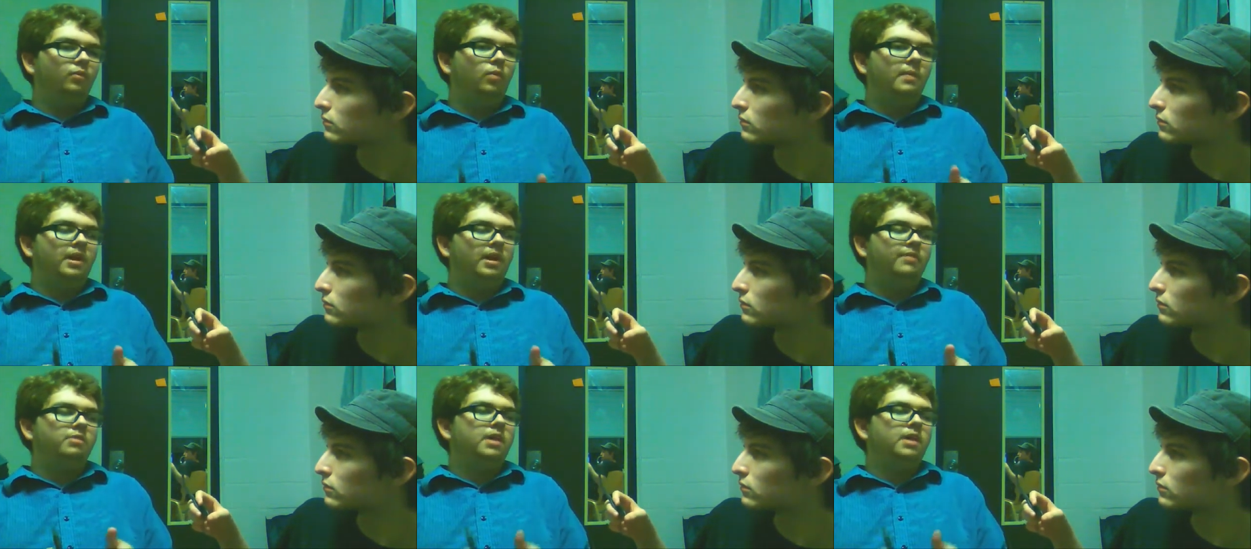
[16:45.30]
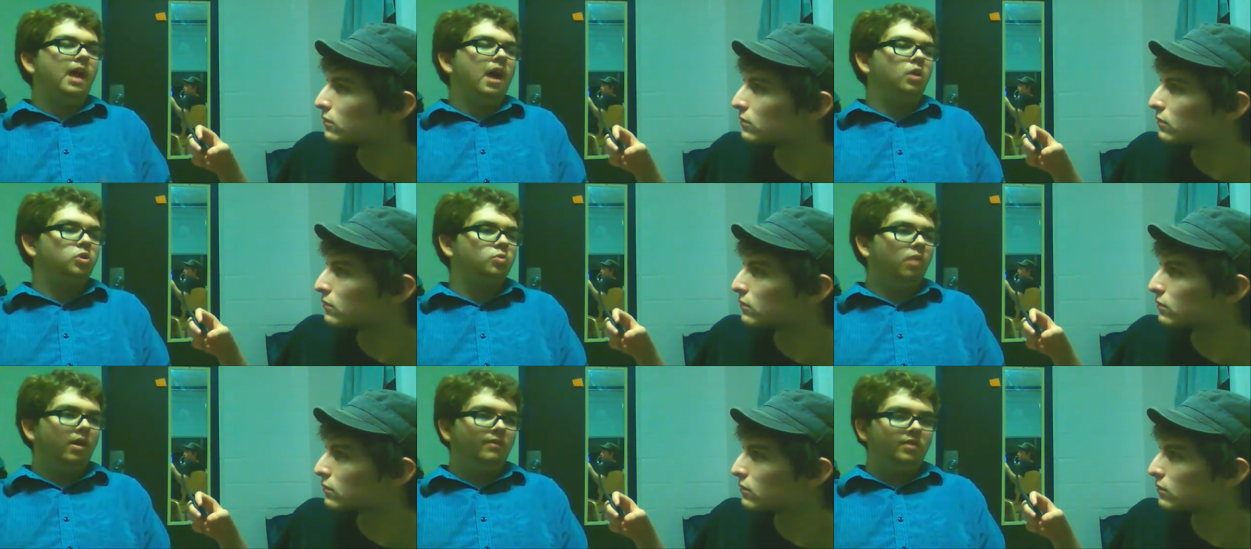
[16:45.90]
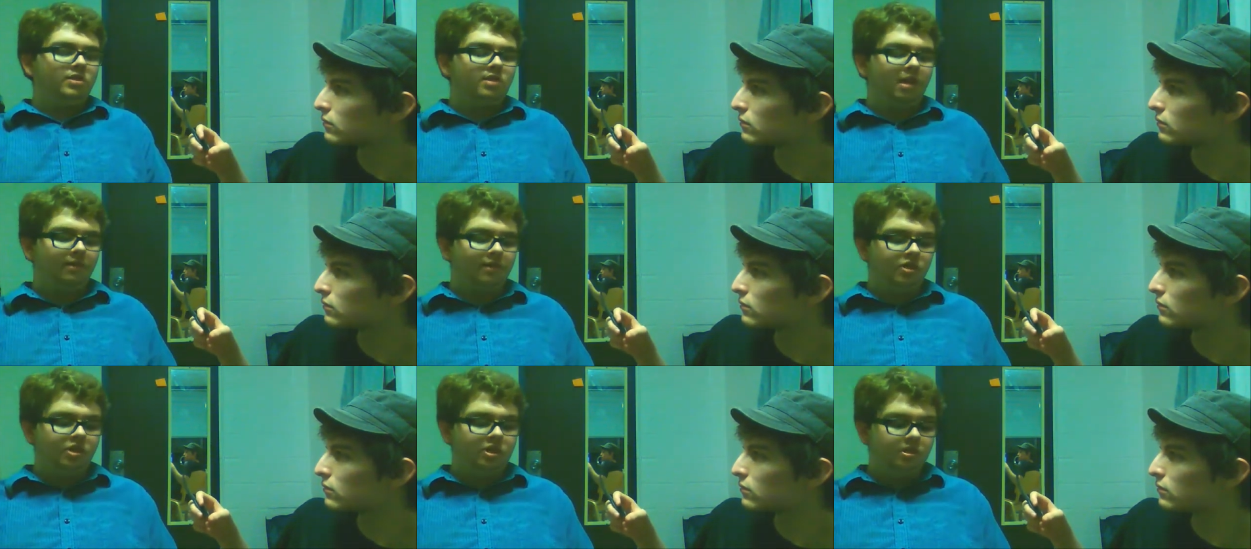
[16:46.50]
Speaker 1: women have to be a housewife and stuff.
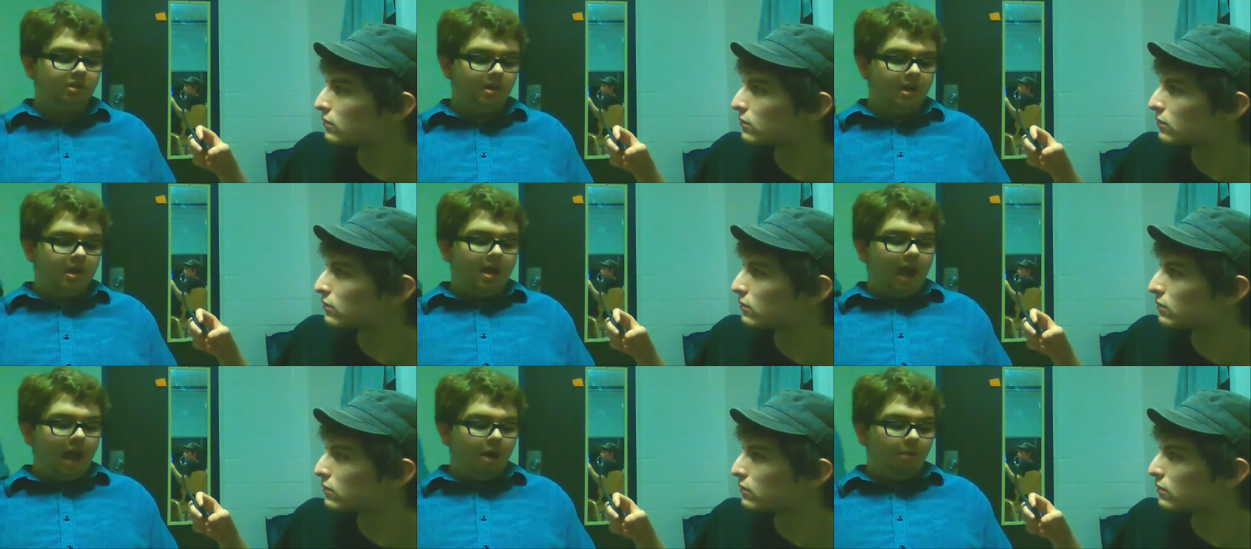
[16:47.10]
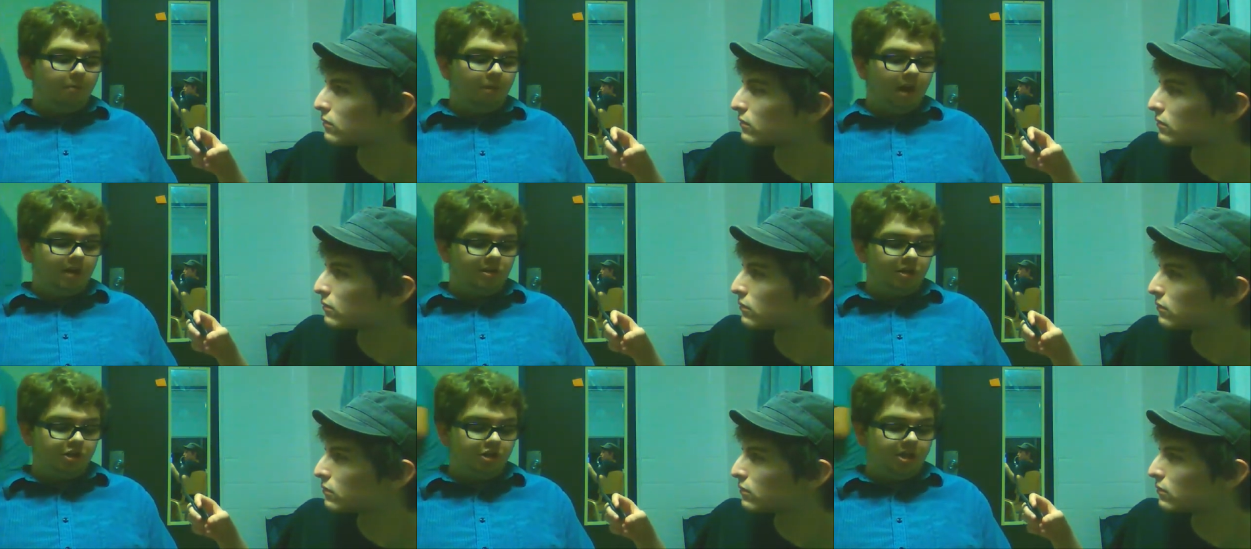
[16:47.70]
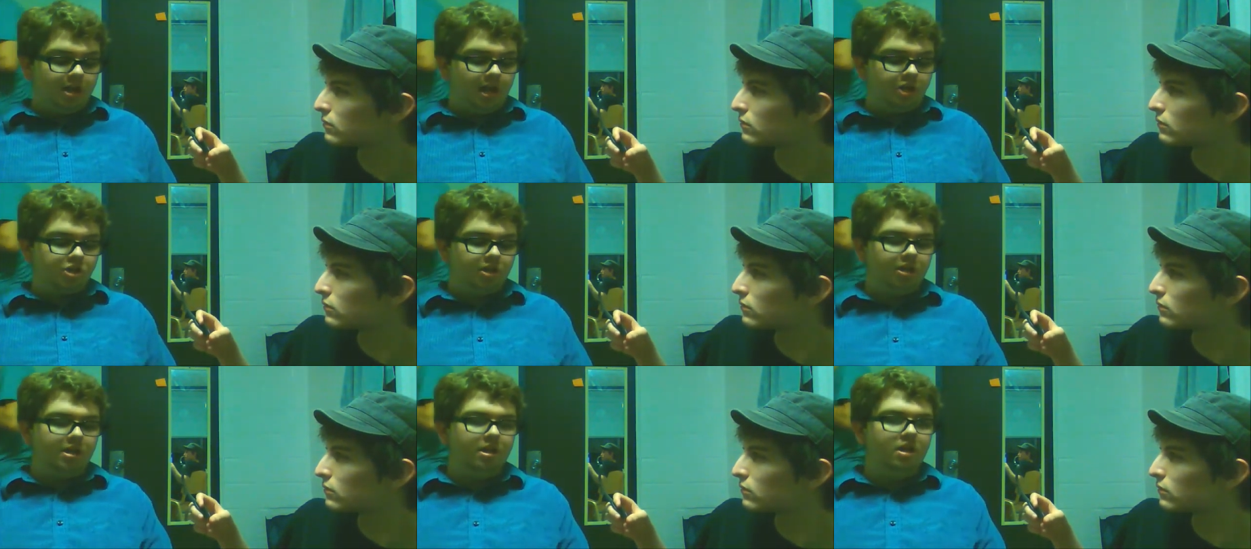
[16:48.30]
And she's enterprising. She
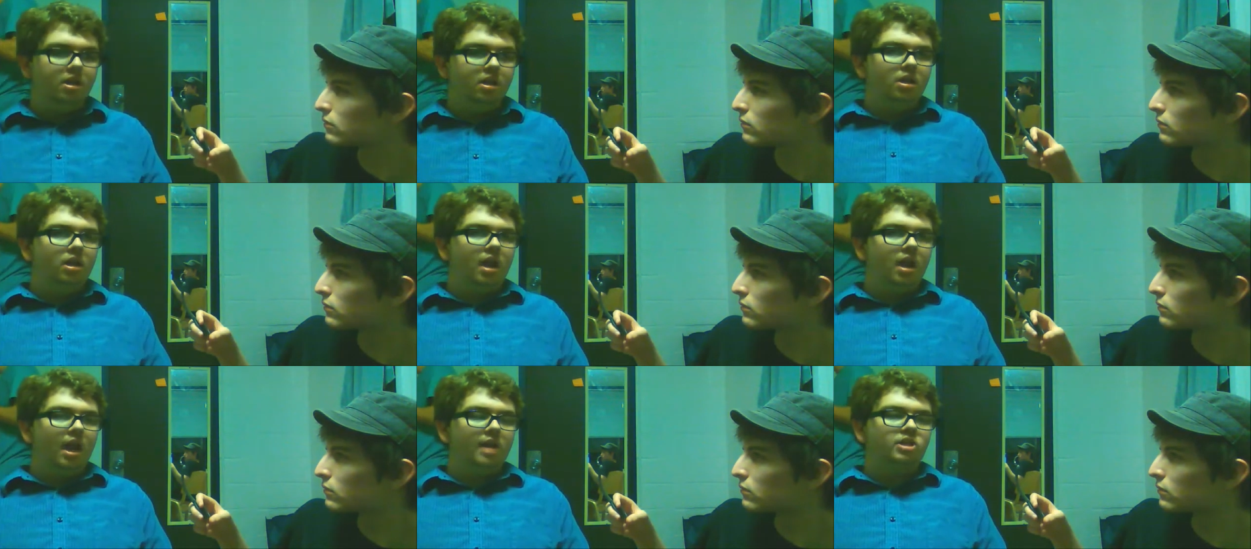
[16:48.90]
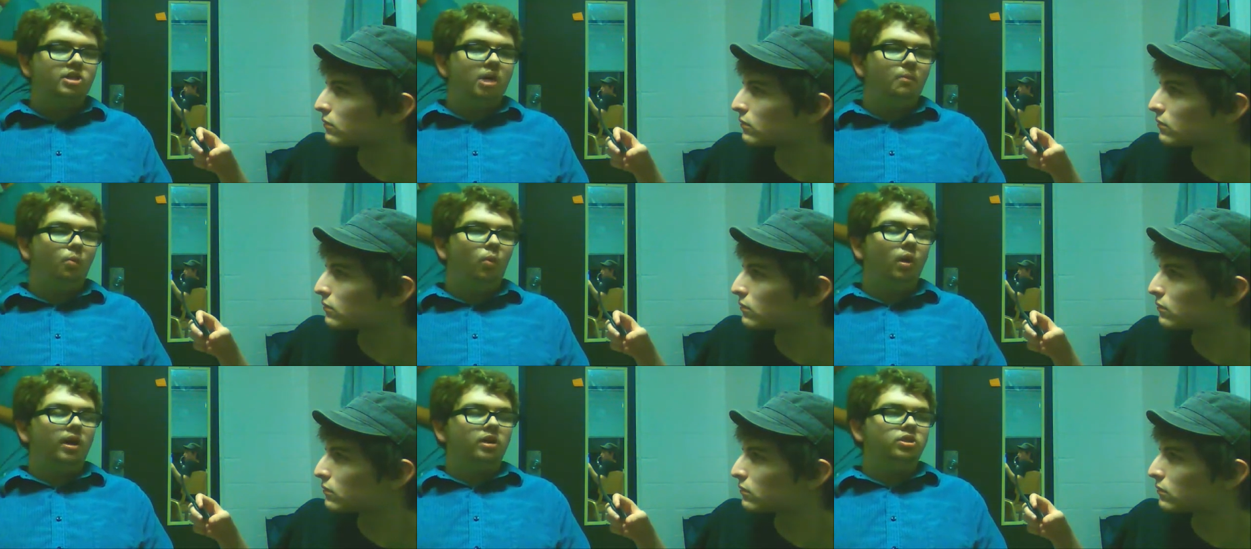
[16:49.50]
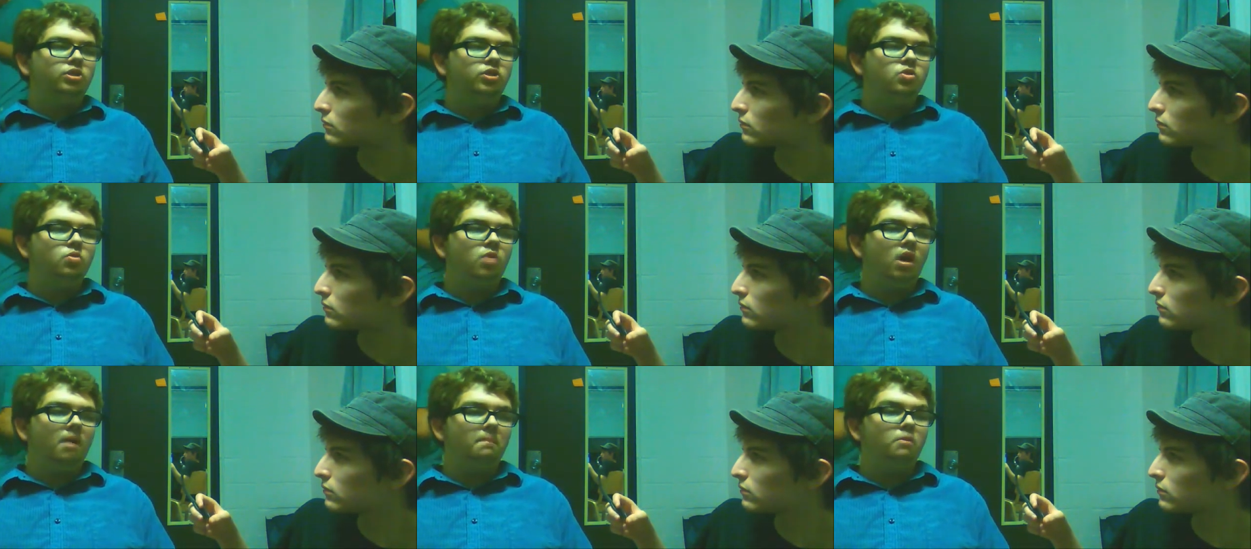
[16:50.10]
actually ends up wanting to
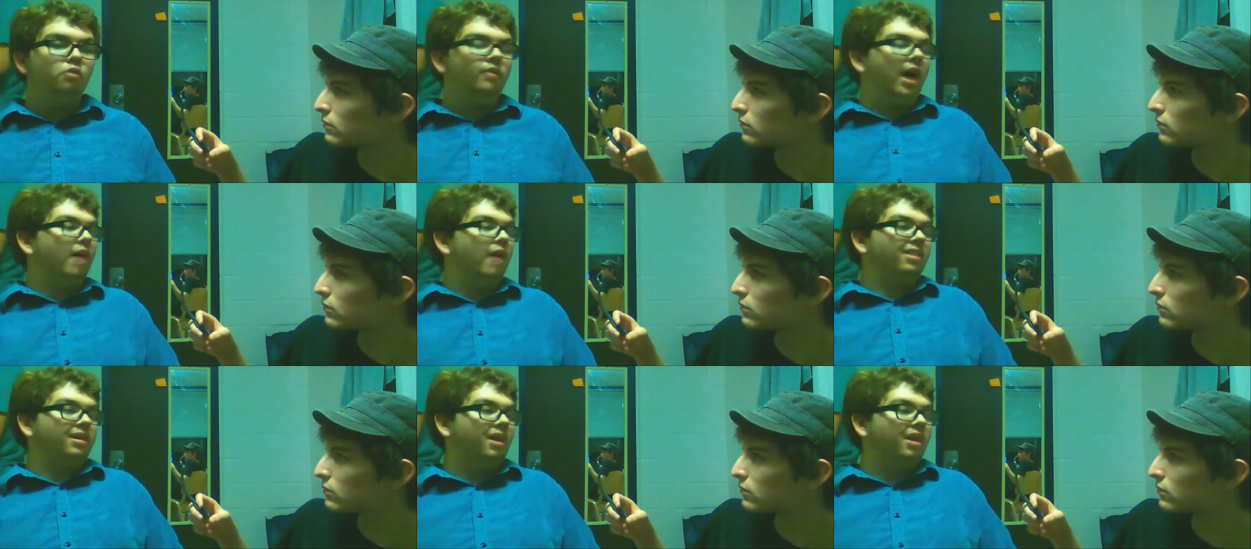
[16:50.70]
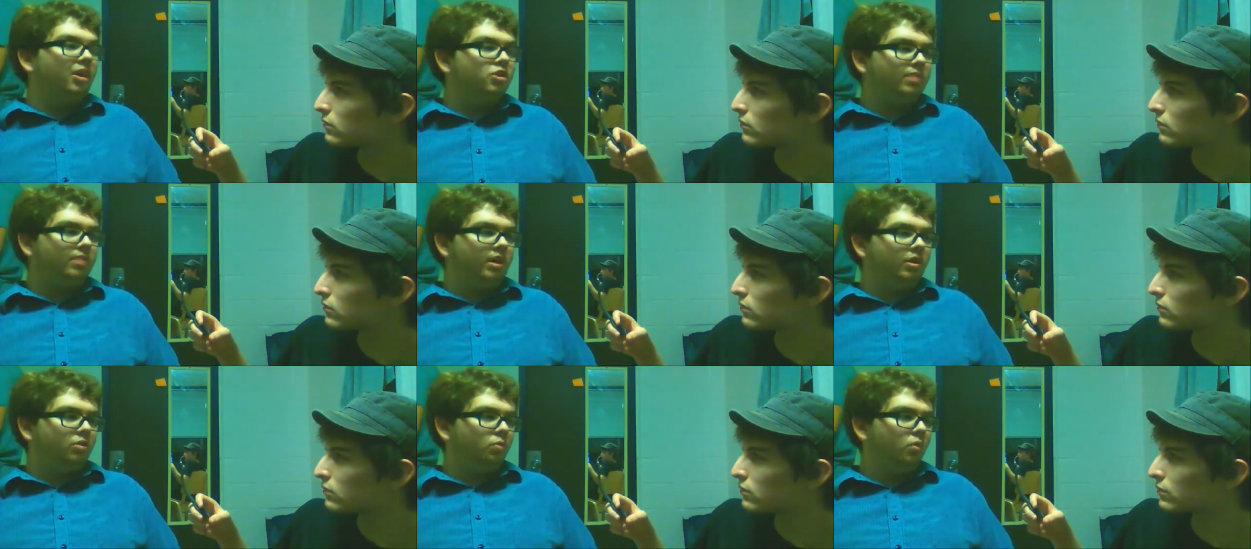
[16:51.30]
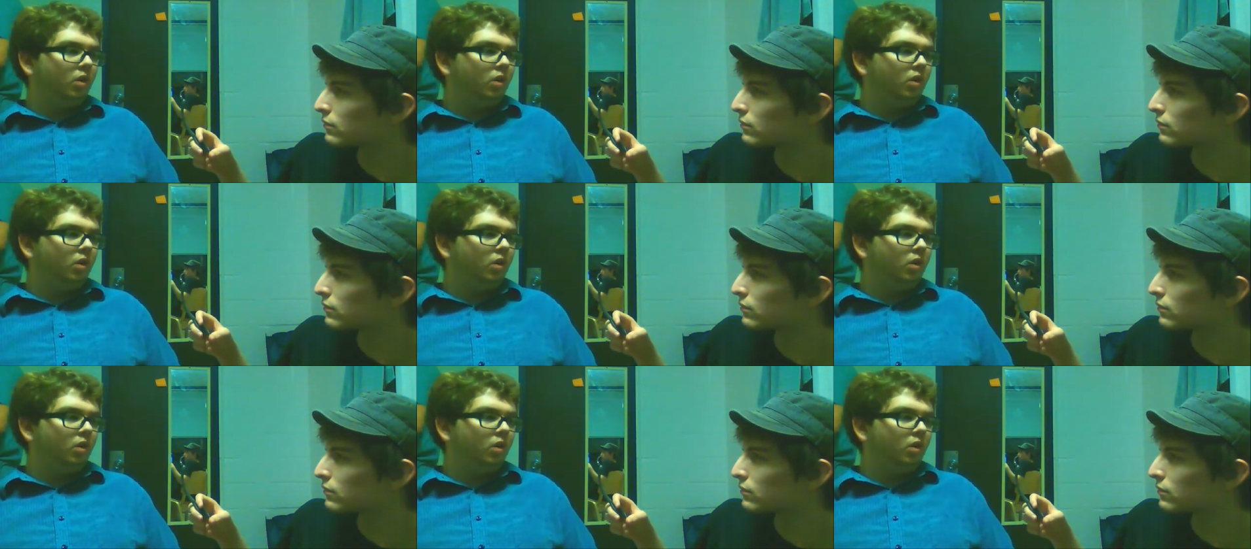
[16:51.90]
uh, move out of the country to do